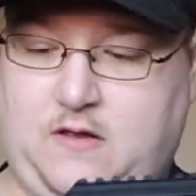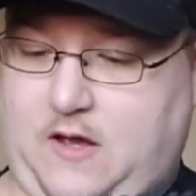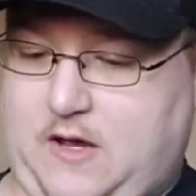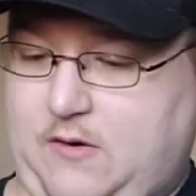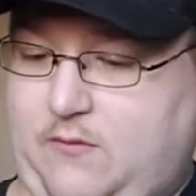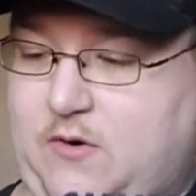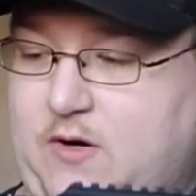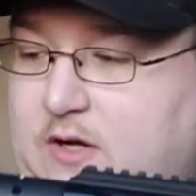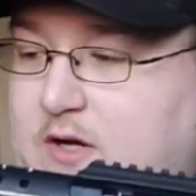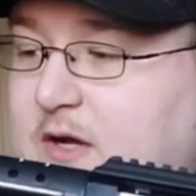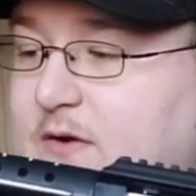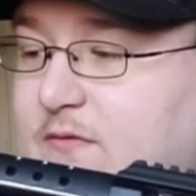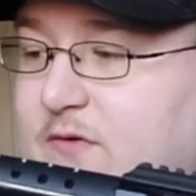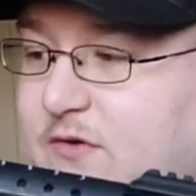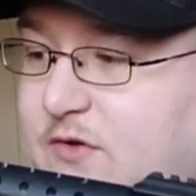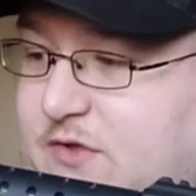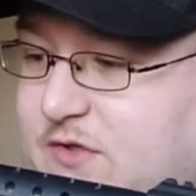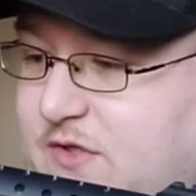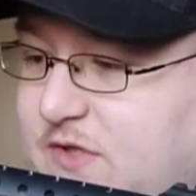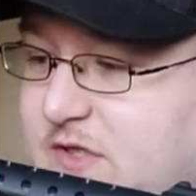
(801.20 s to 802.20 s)
want to cover
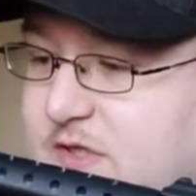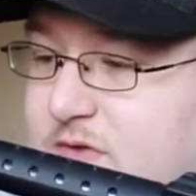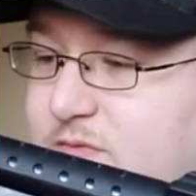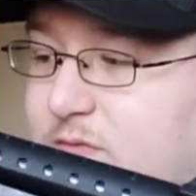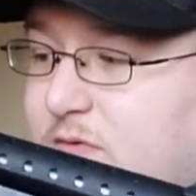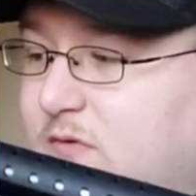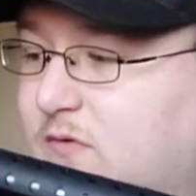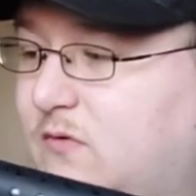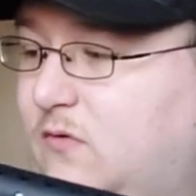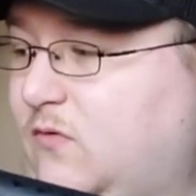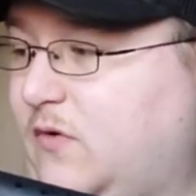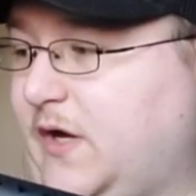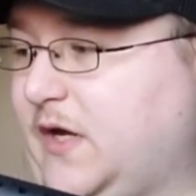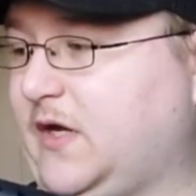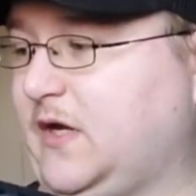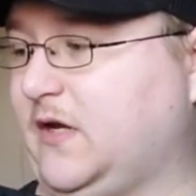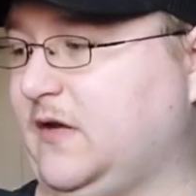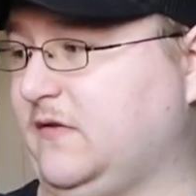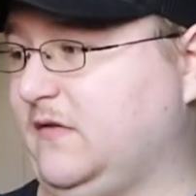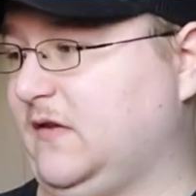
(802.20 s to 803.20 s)
just this real
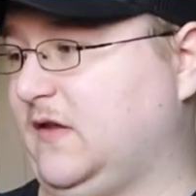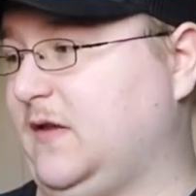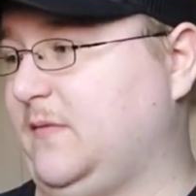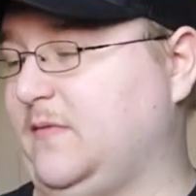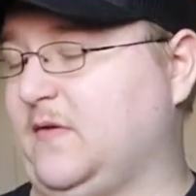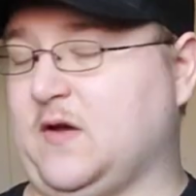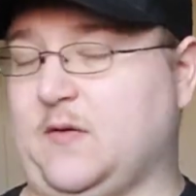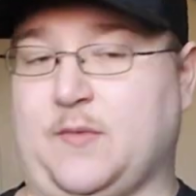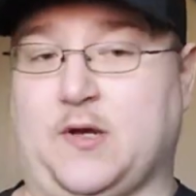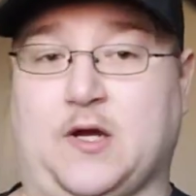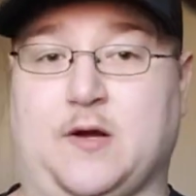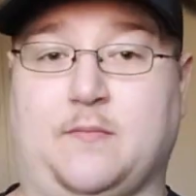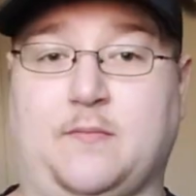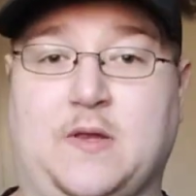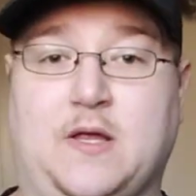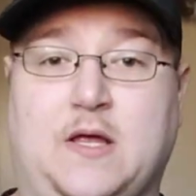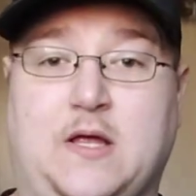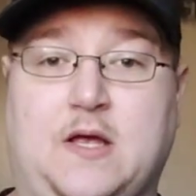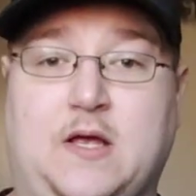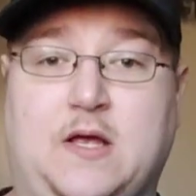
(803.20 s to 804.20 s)
quick because it keeps coming up.
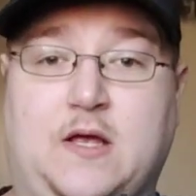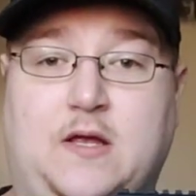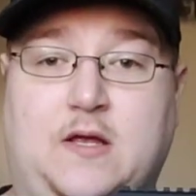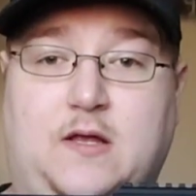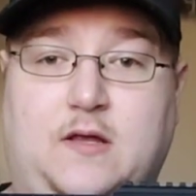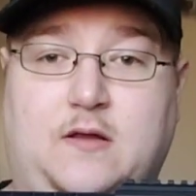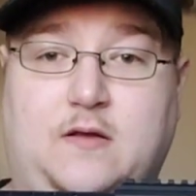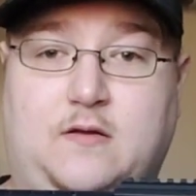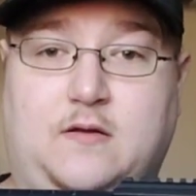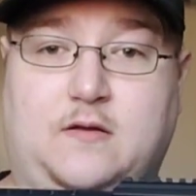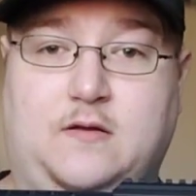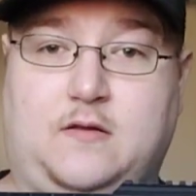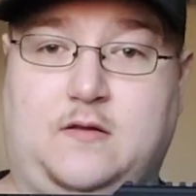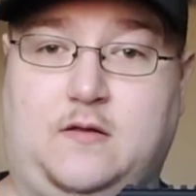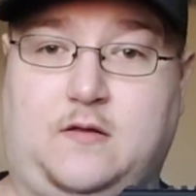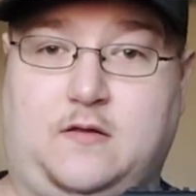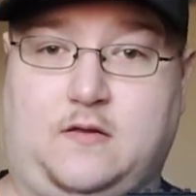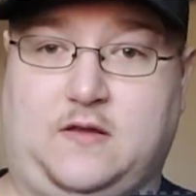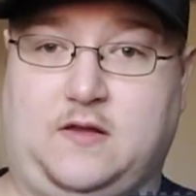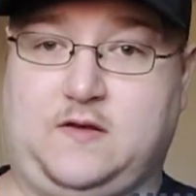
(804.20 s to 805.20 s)

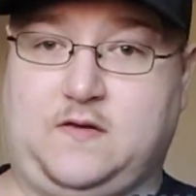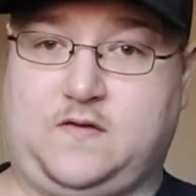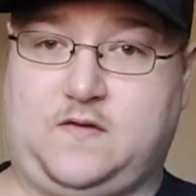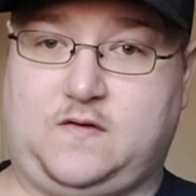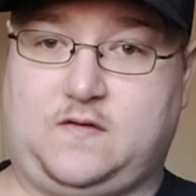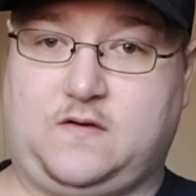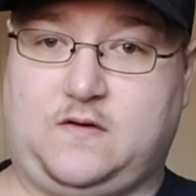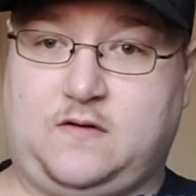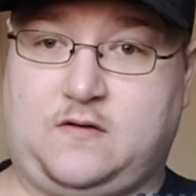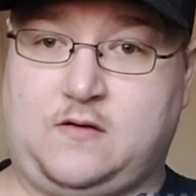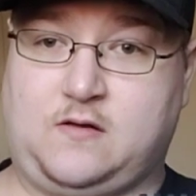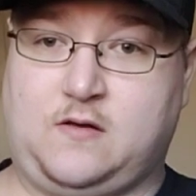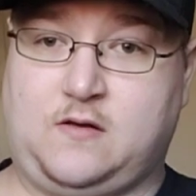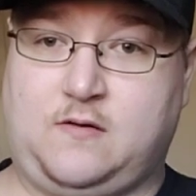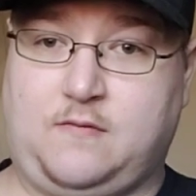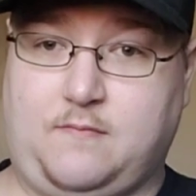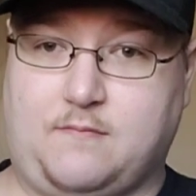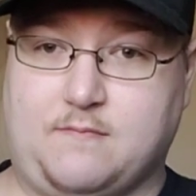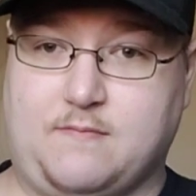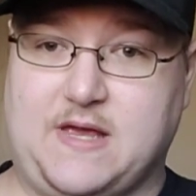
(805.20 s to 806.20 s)
This
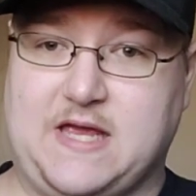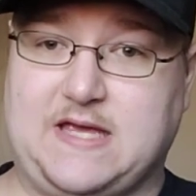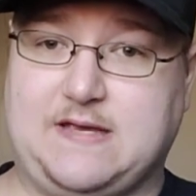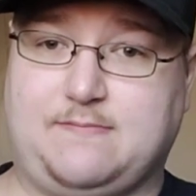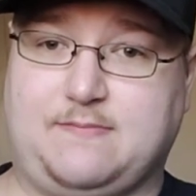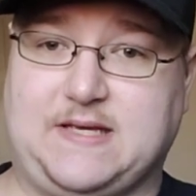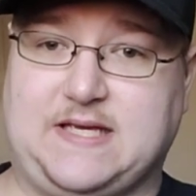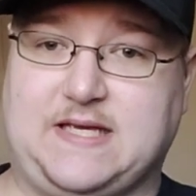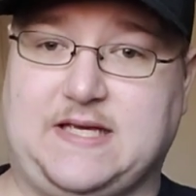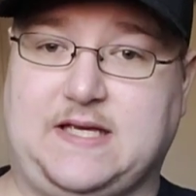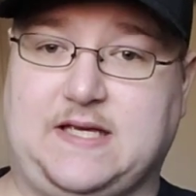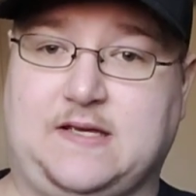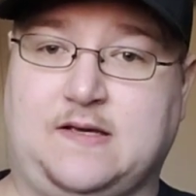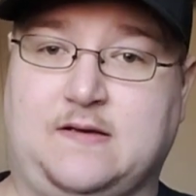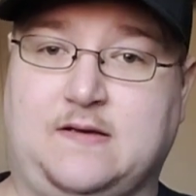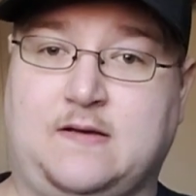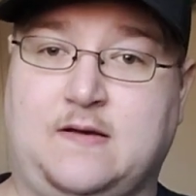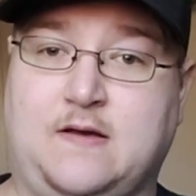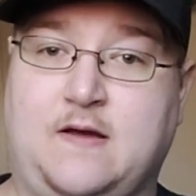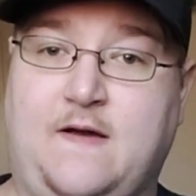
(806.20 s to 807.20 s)
may be
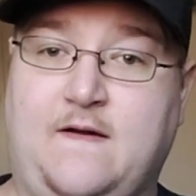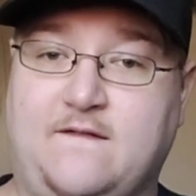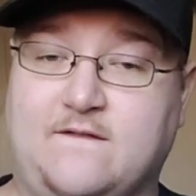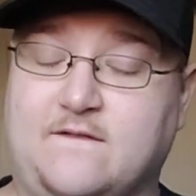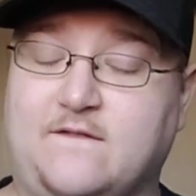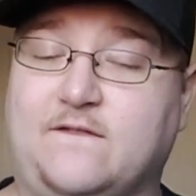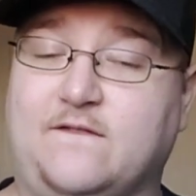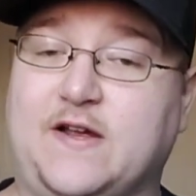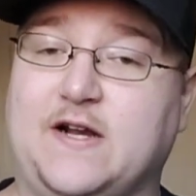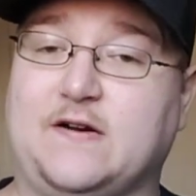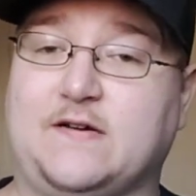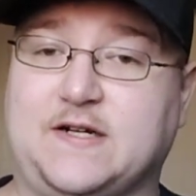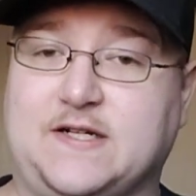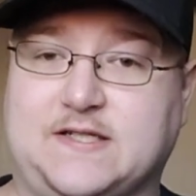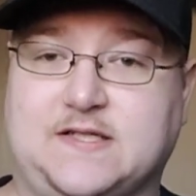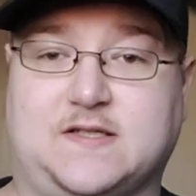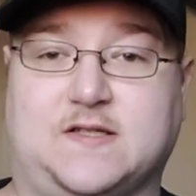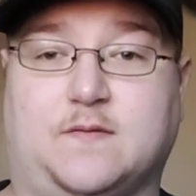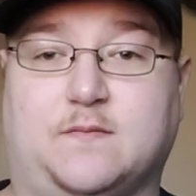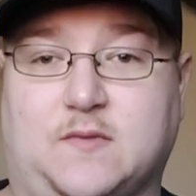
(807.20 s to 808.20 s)
very
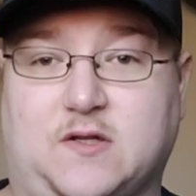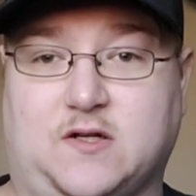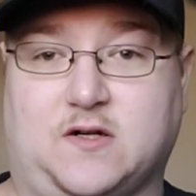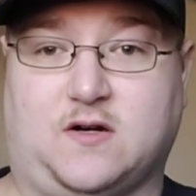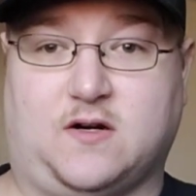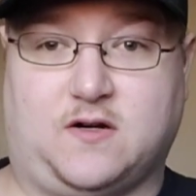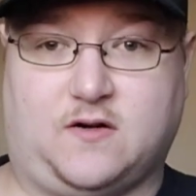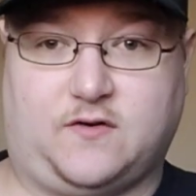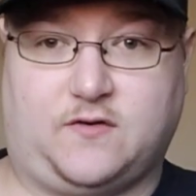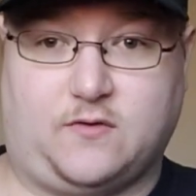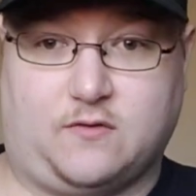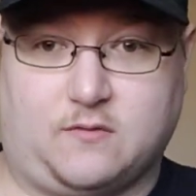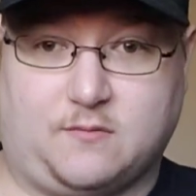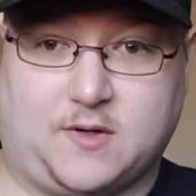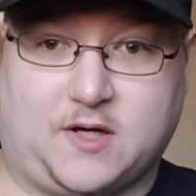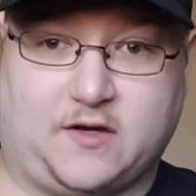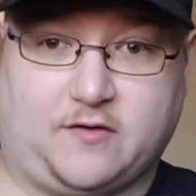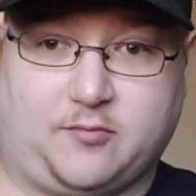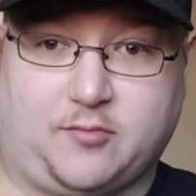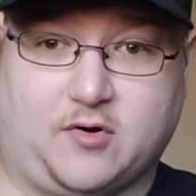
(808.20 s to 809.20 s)
similar to a
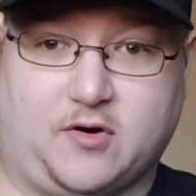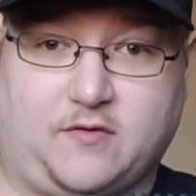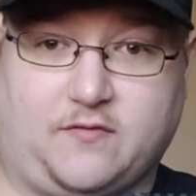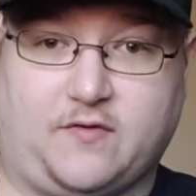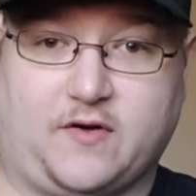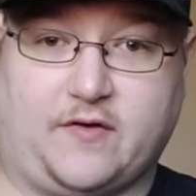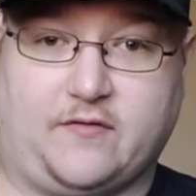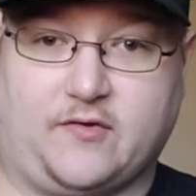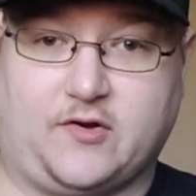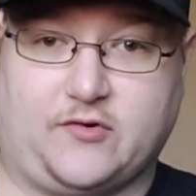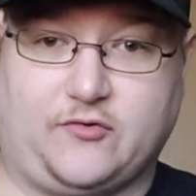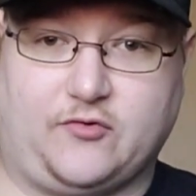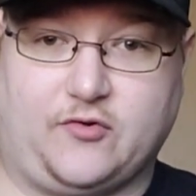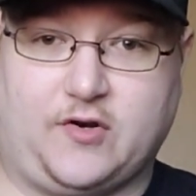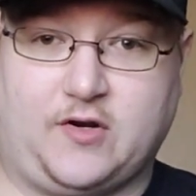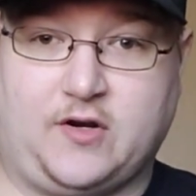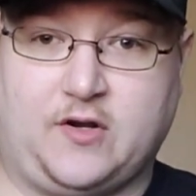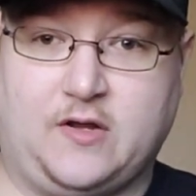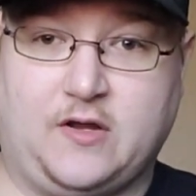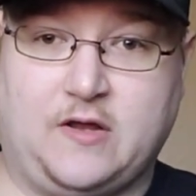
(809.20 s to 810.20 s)
Mossberg
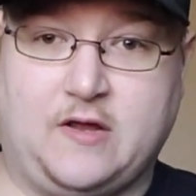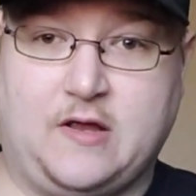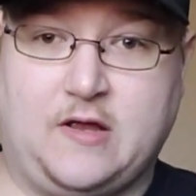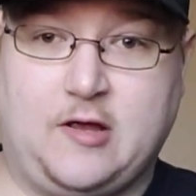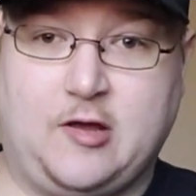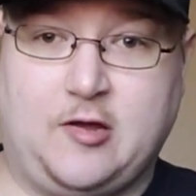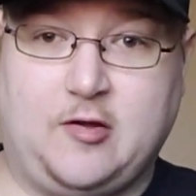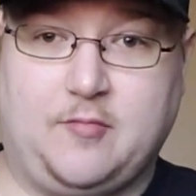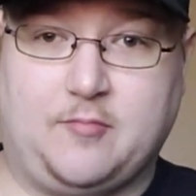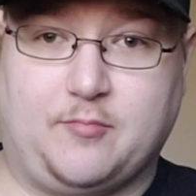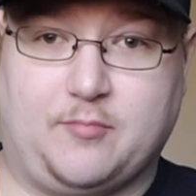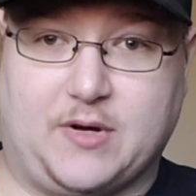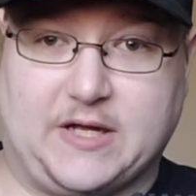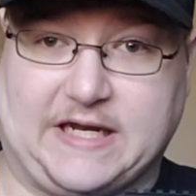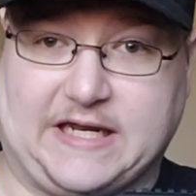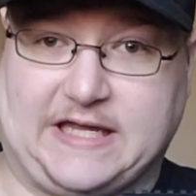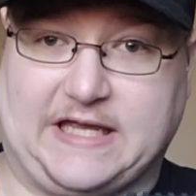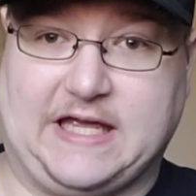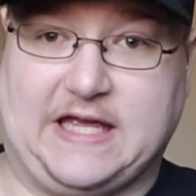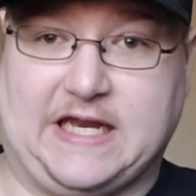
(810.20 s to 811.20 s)
500, but
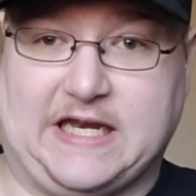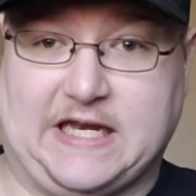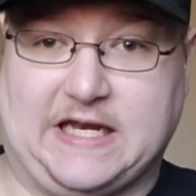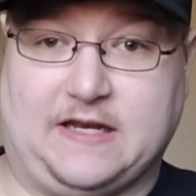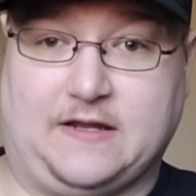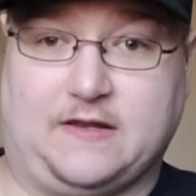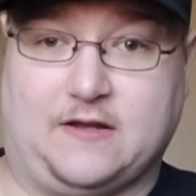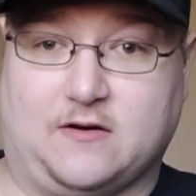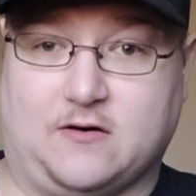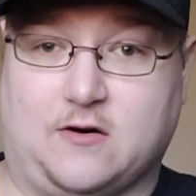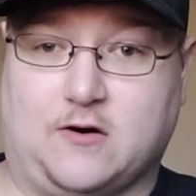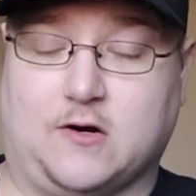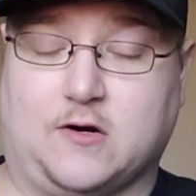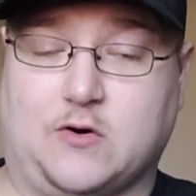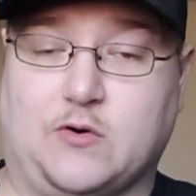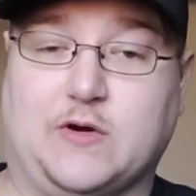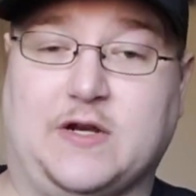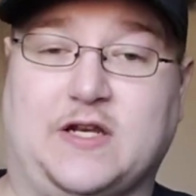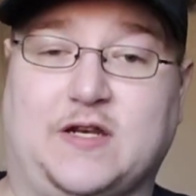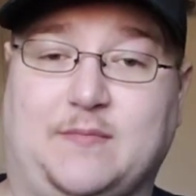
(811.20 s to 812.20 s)
again, there are
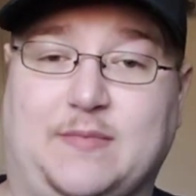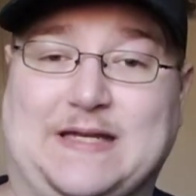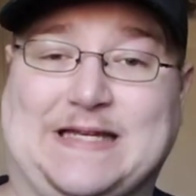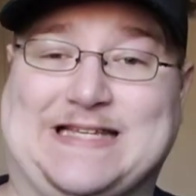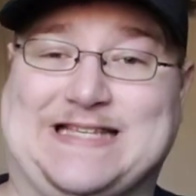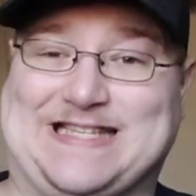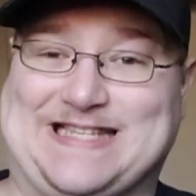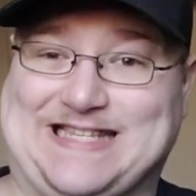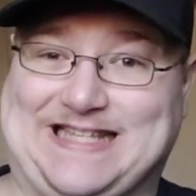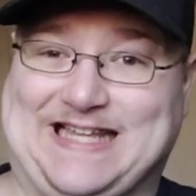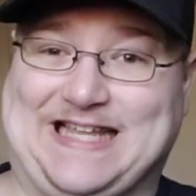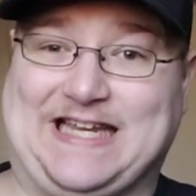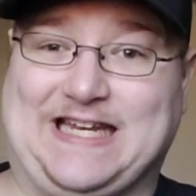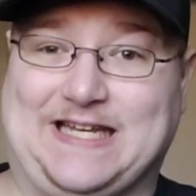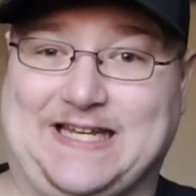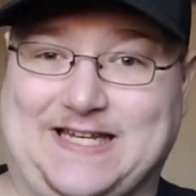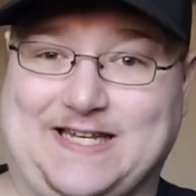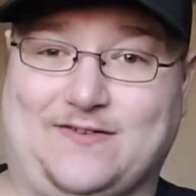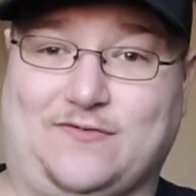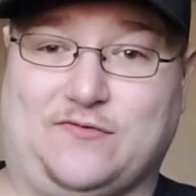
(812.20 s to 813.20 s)
going to be
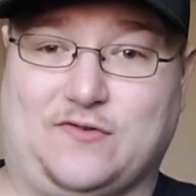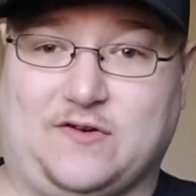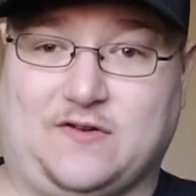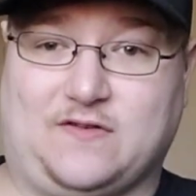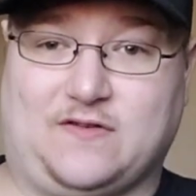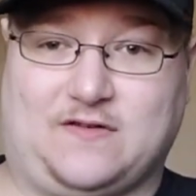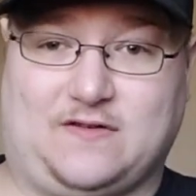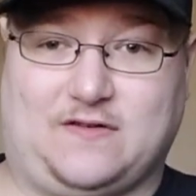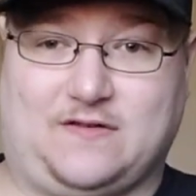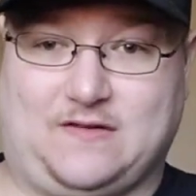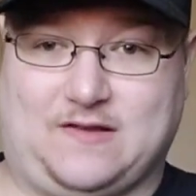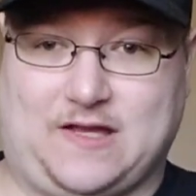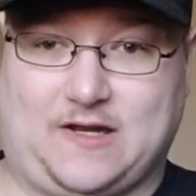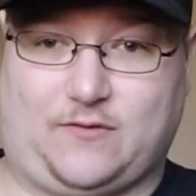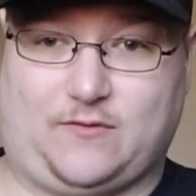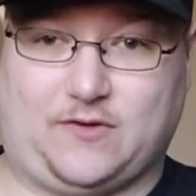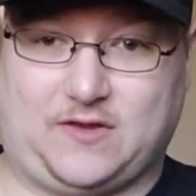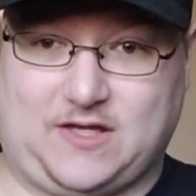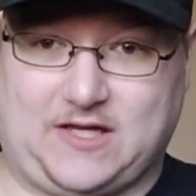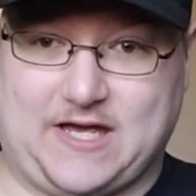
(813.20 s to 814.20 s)
slight differences, like
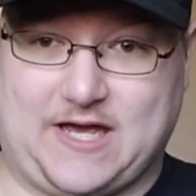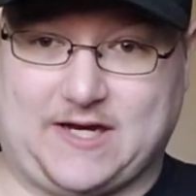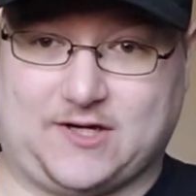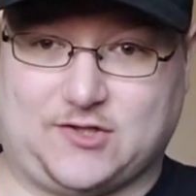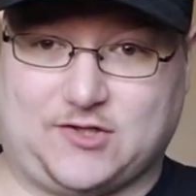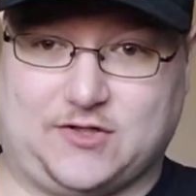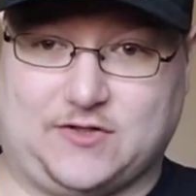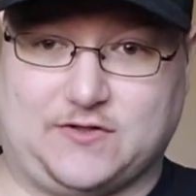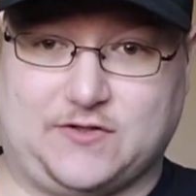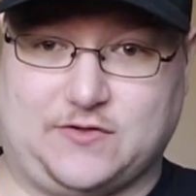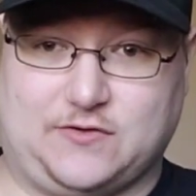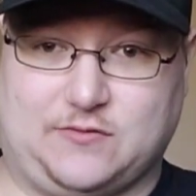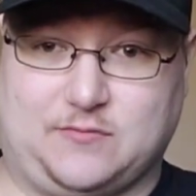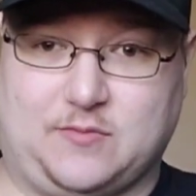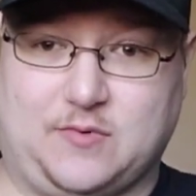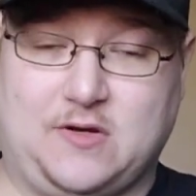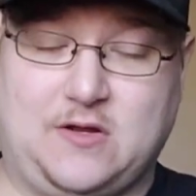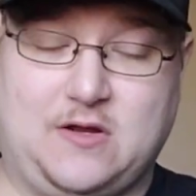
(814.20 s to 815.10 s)
with the action tube.